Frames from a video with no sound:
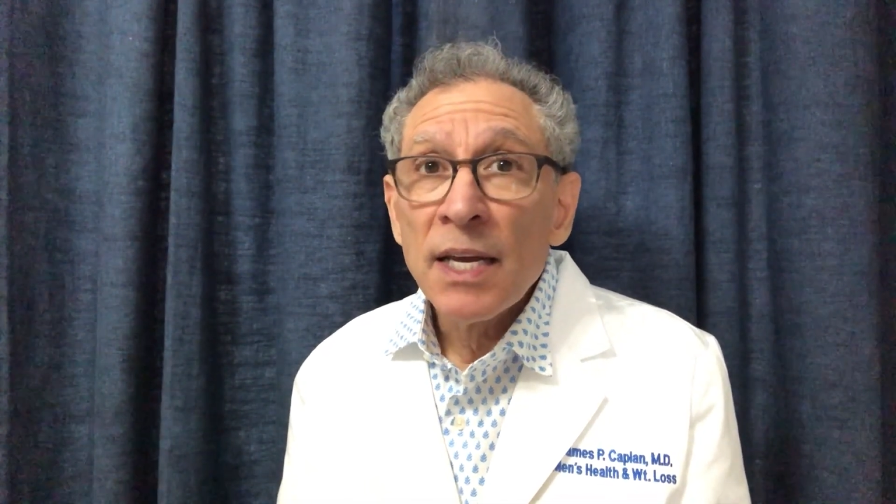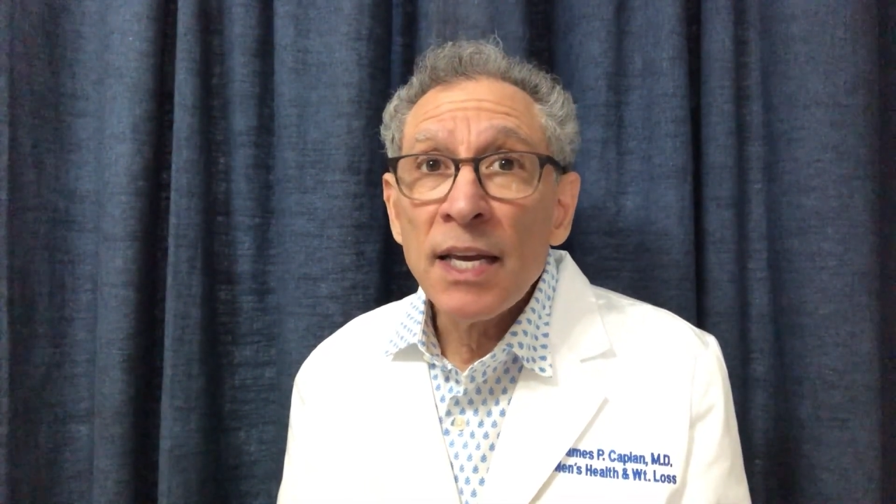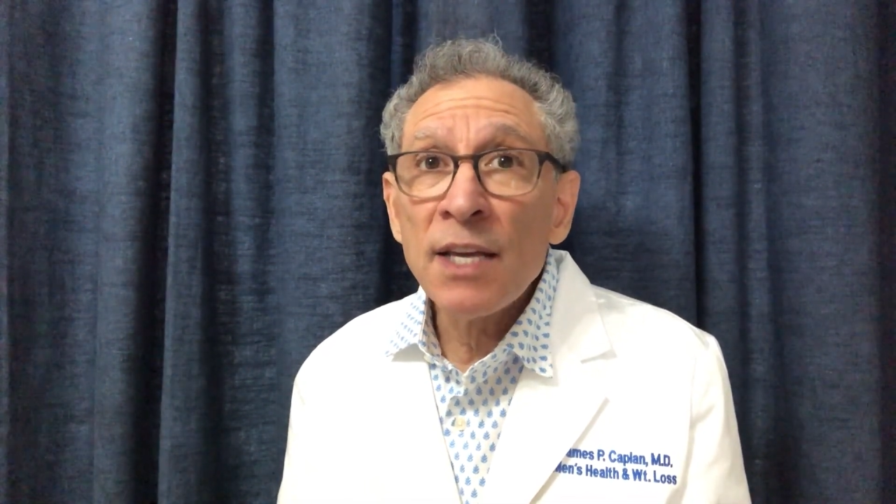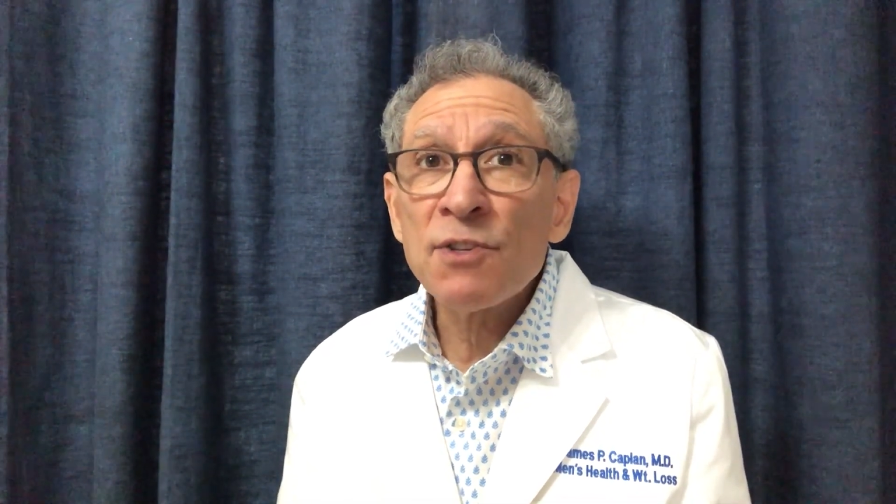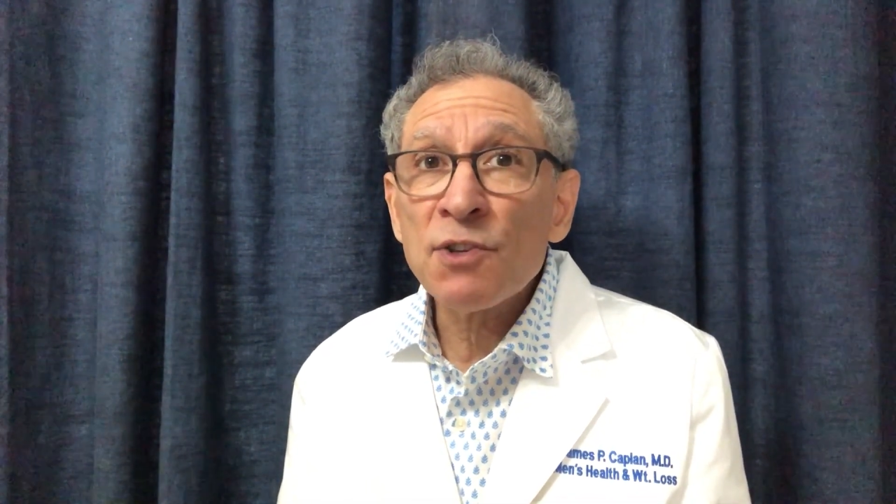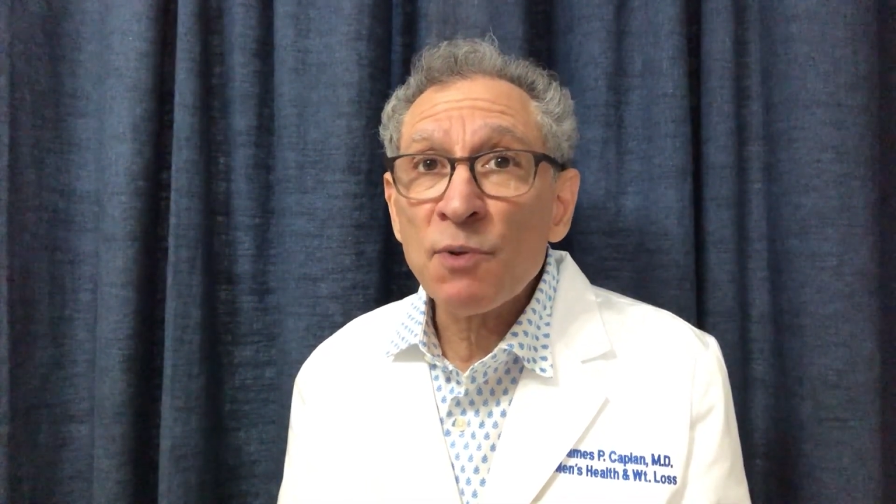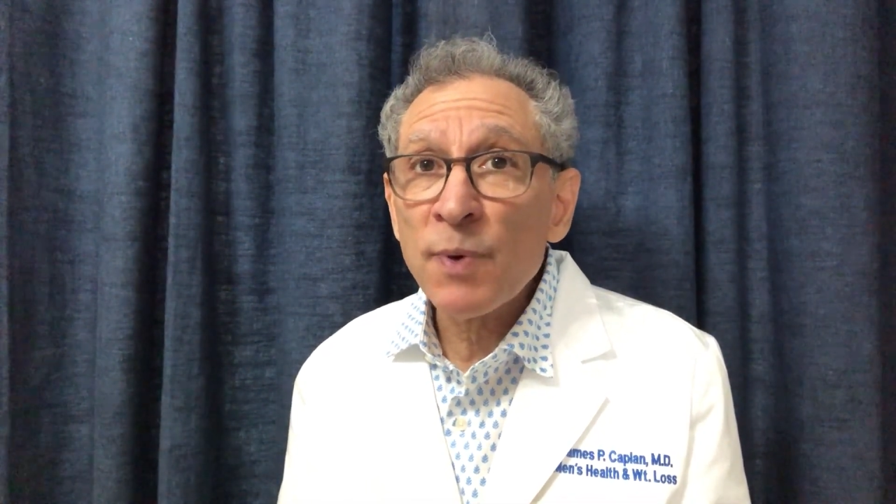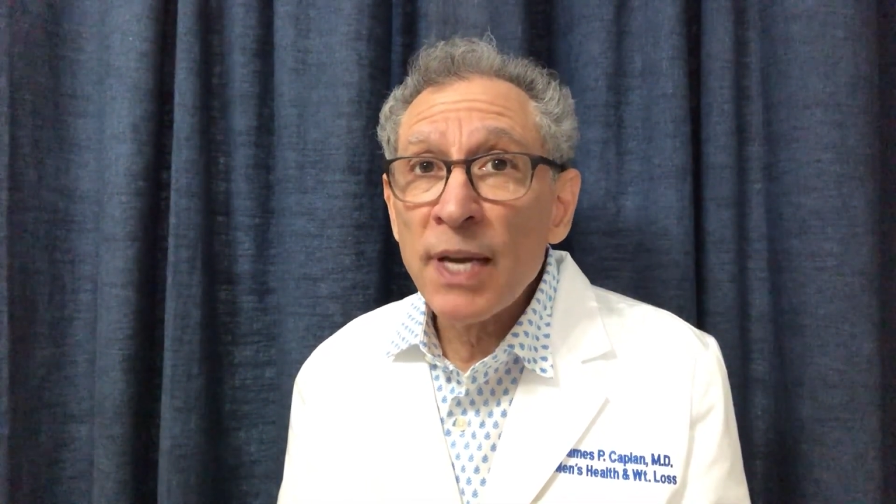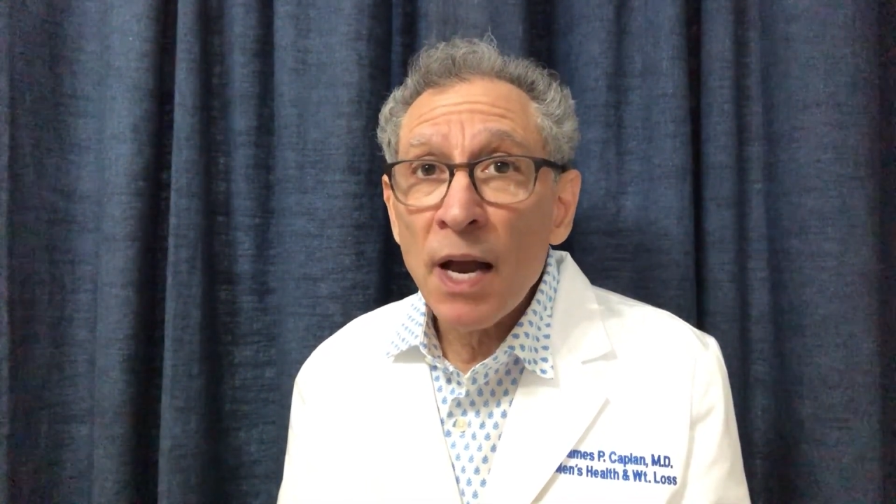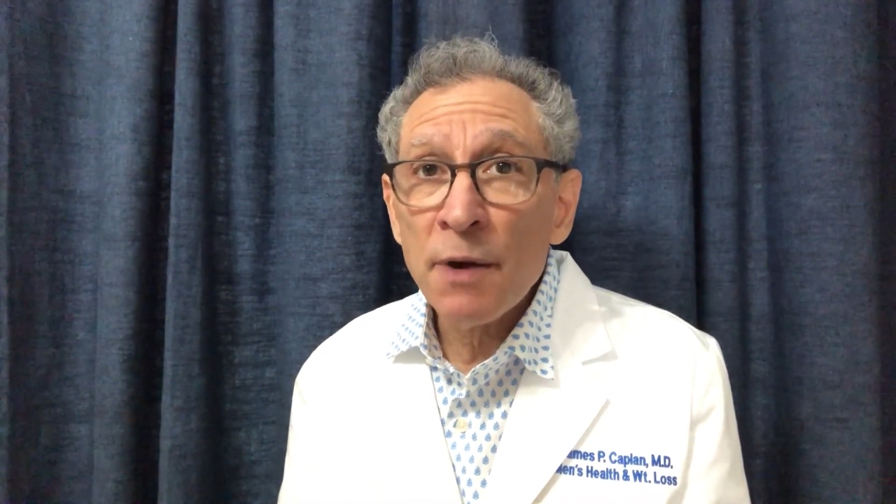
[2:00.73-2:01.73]
is
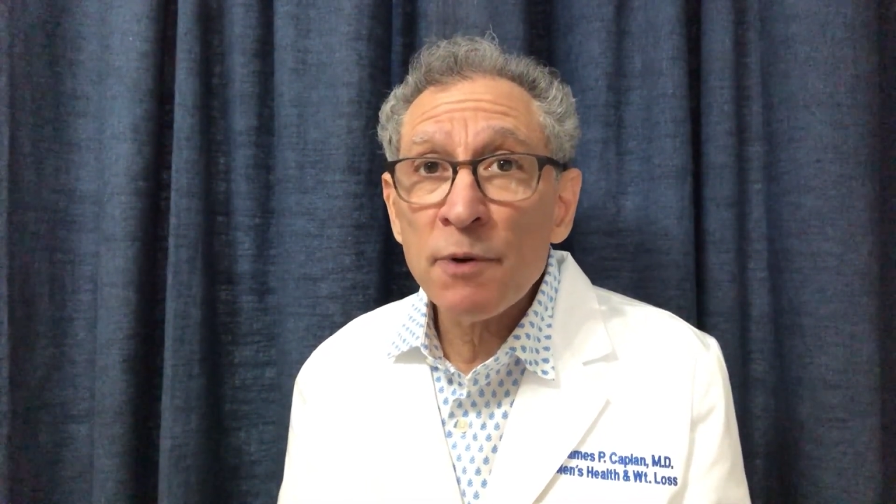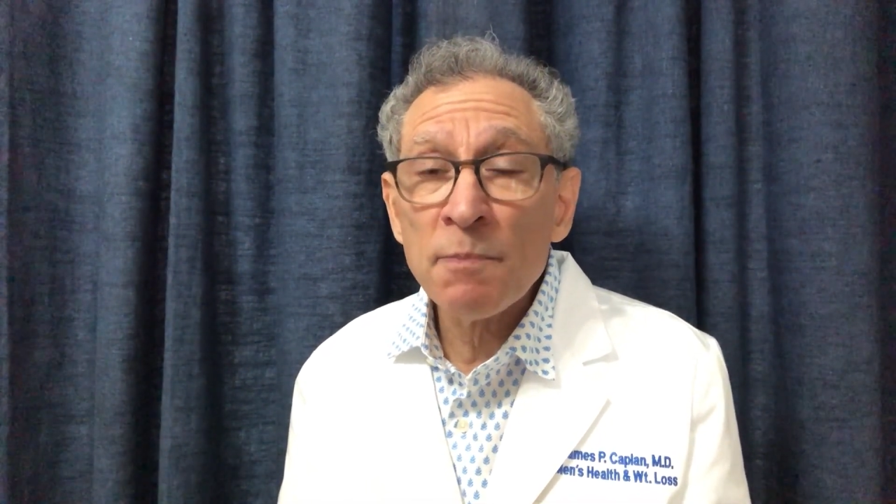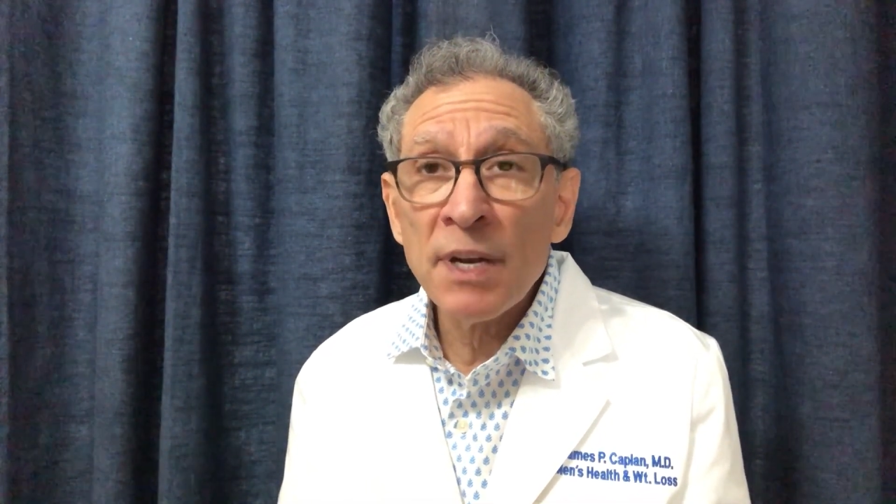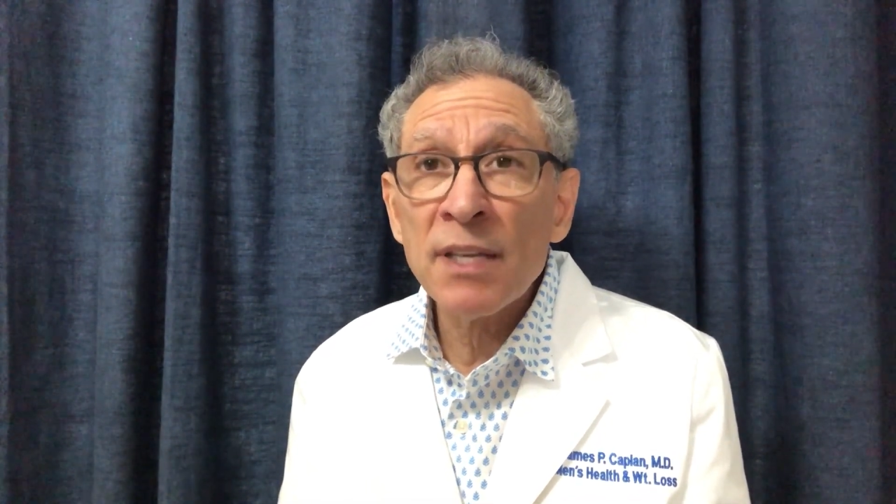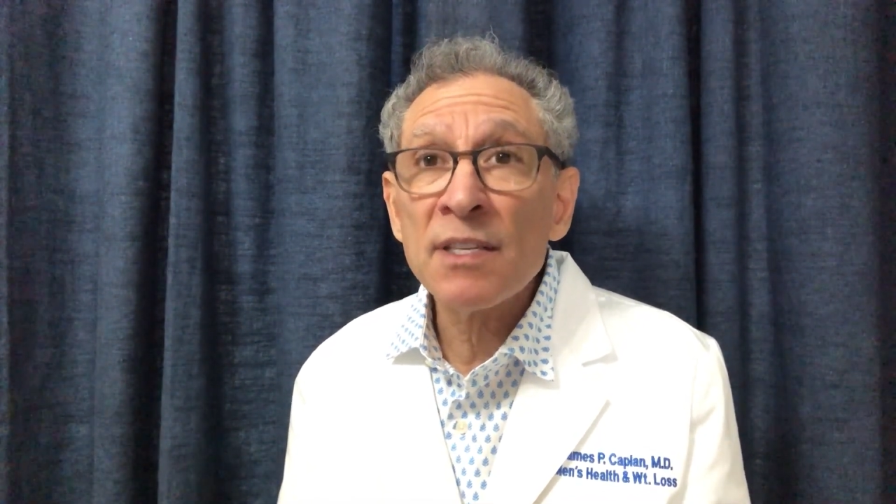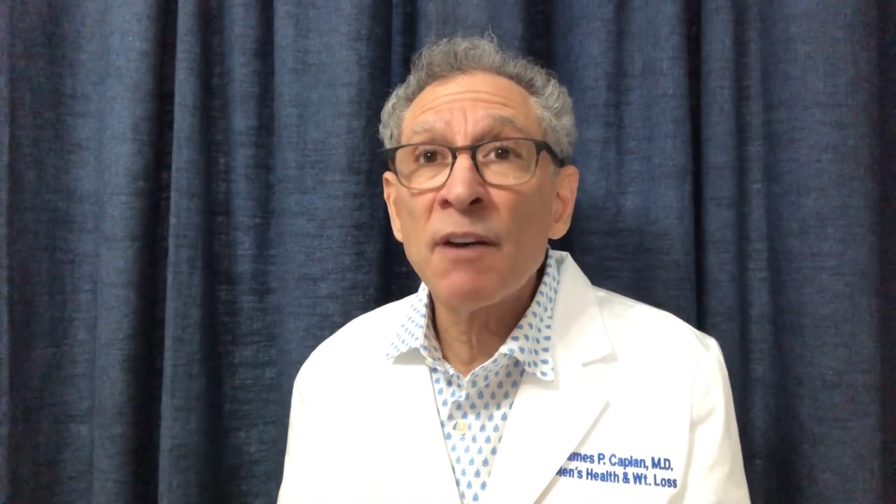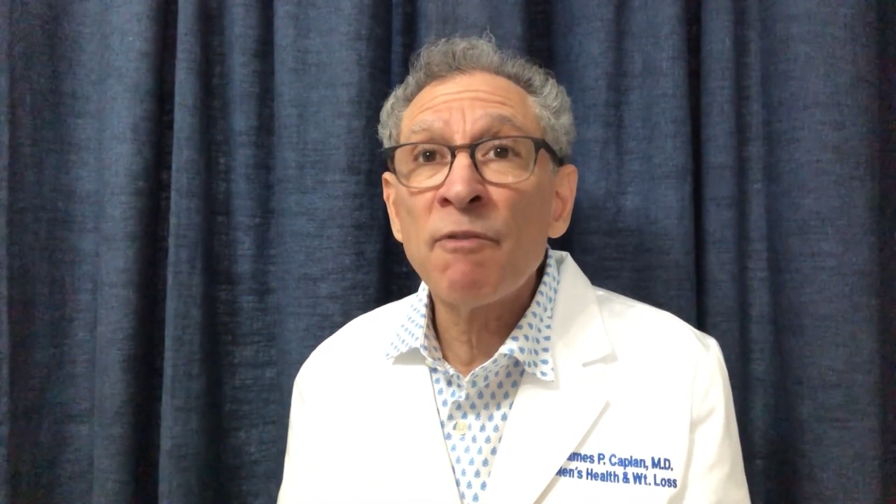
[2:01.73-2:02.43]
300 minutes of